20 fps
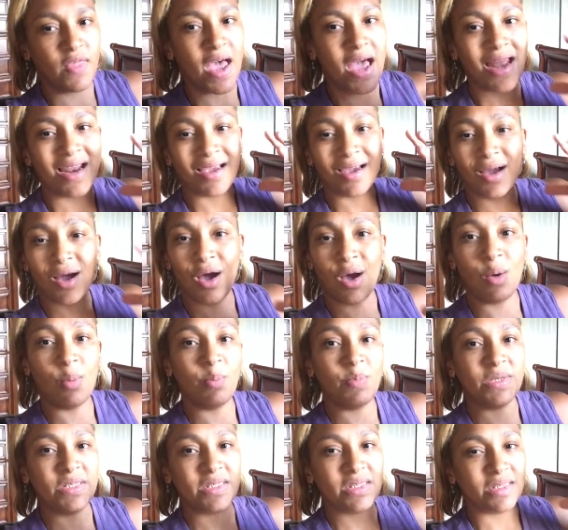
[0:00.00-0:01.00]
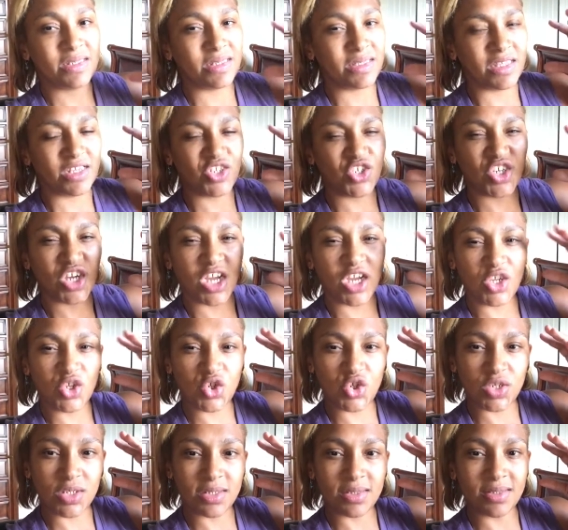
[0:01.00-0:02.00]
that encompasses the
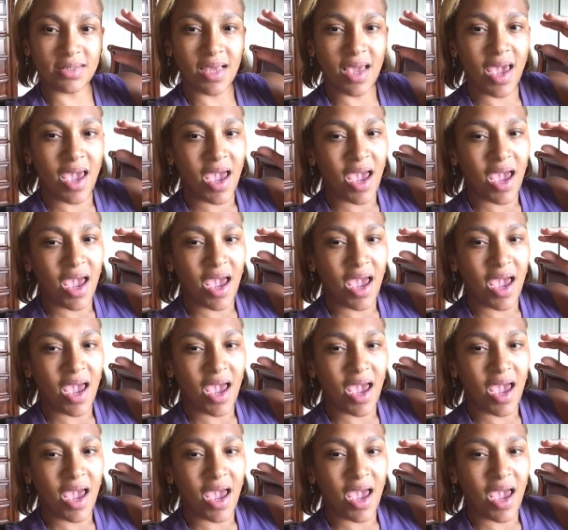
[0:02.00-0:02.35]
changes.